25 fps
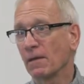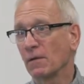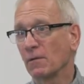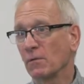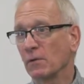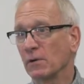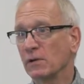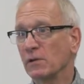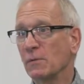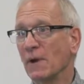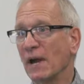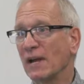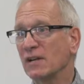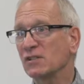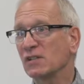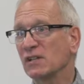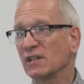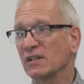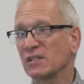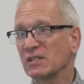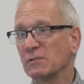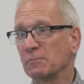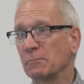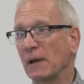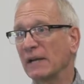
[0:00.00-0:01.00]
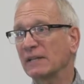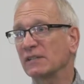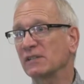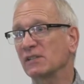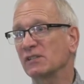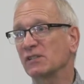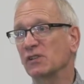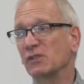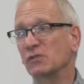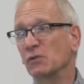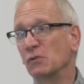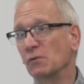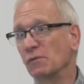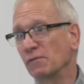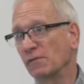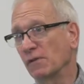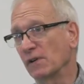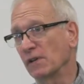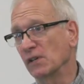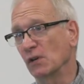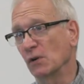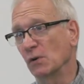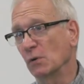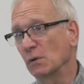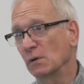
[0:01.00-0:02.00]
What do you actually expect it to do for
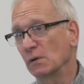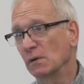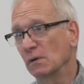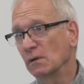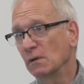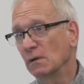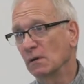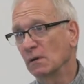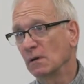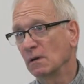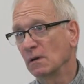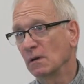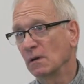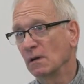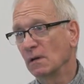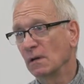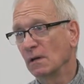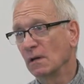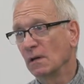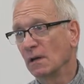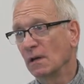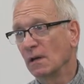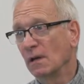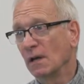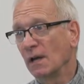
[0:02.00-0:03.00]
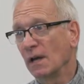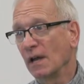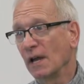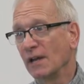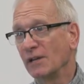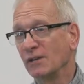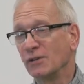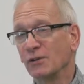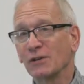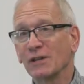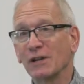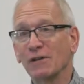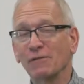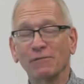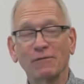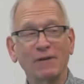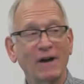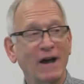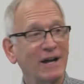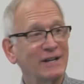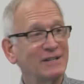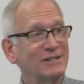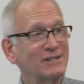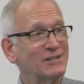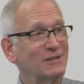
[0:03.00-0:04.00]
you? And you're going to
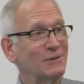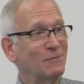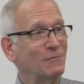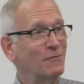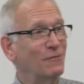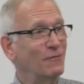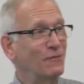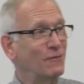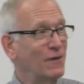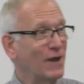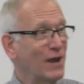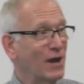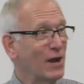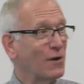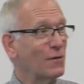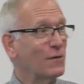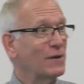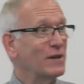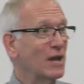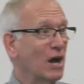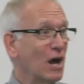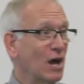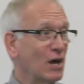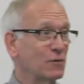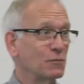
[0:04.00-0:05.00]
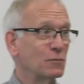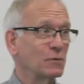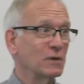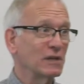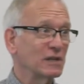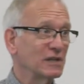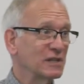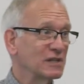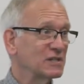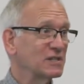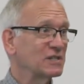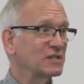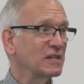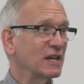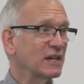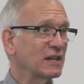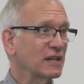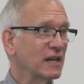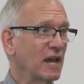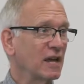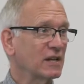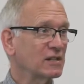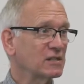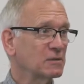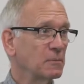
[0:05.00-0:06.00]
find some very unrealistic
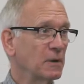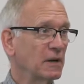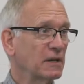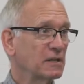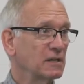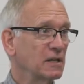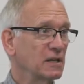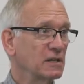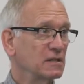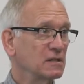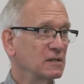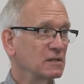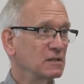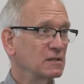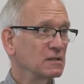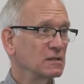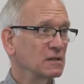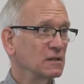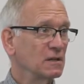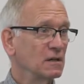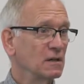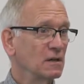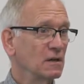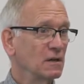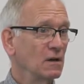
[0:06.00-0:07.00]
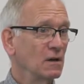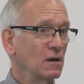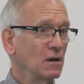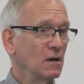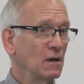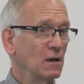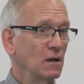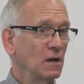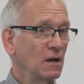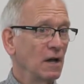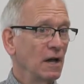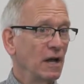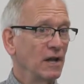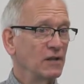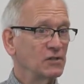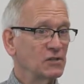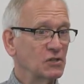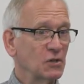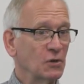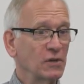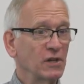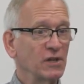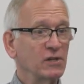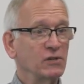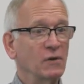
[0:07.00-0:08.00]
expectations. And
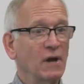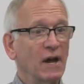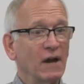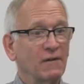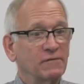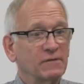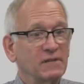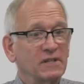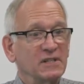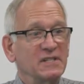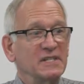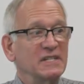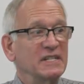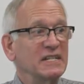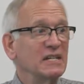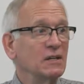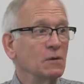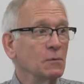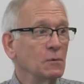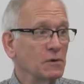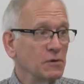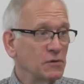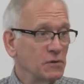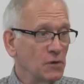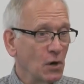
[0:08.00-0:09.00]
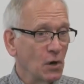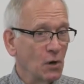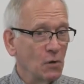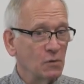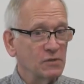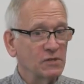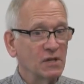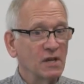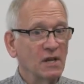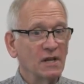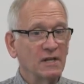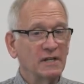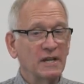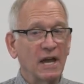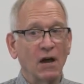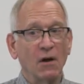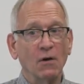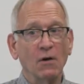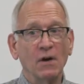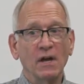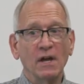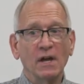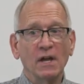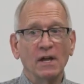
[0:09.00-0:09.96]
so then you have to deal with those. Now,